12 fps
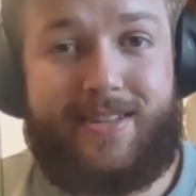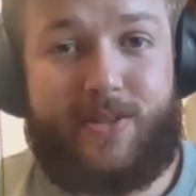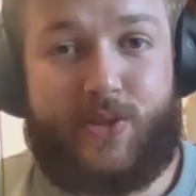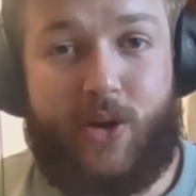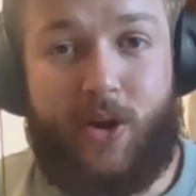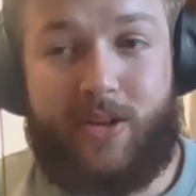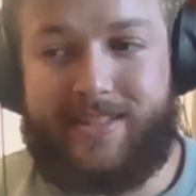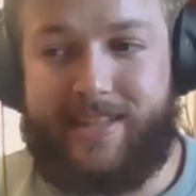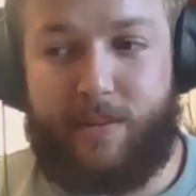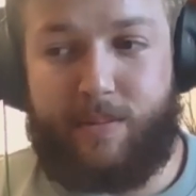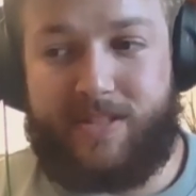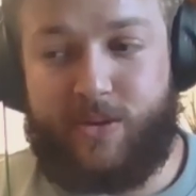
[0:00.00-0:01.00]
salt is
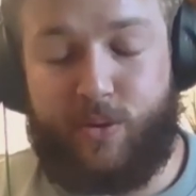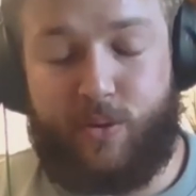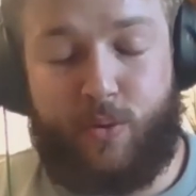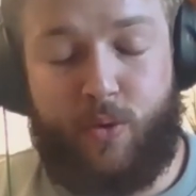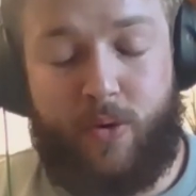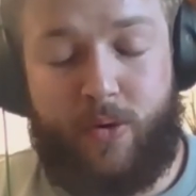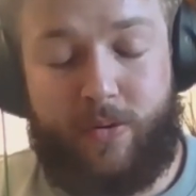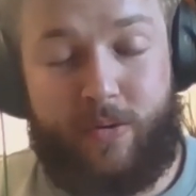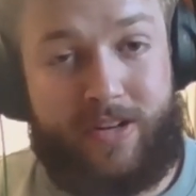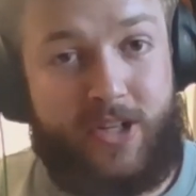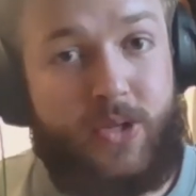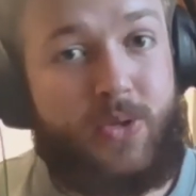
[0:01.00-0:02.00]
able to
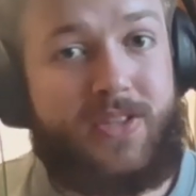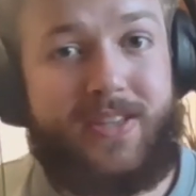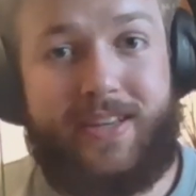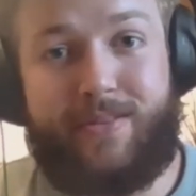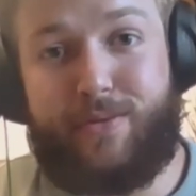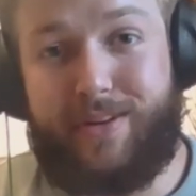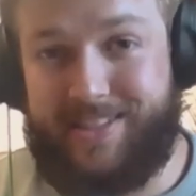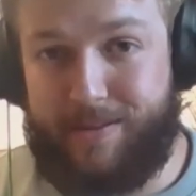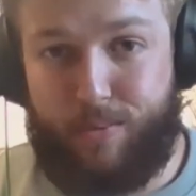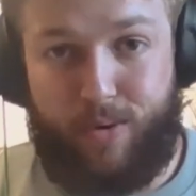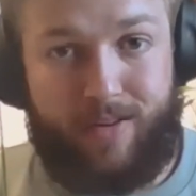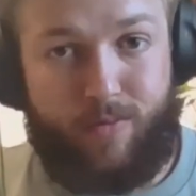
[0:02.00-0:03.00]
reduce the freezing
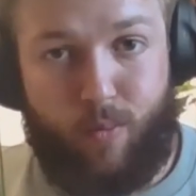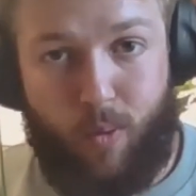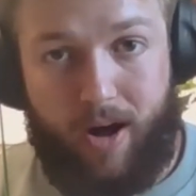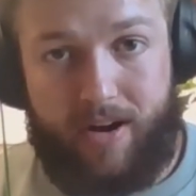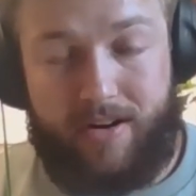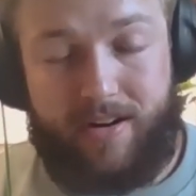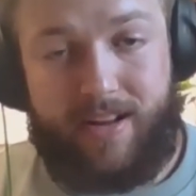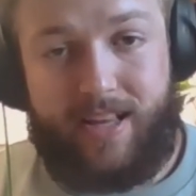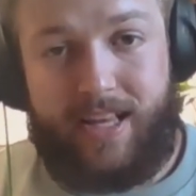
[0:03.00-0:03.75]
point of water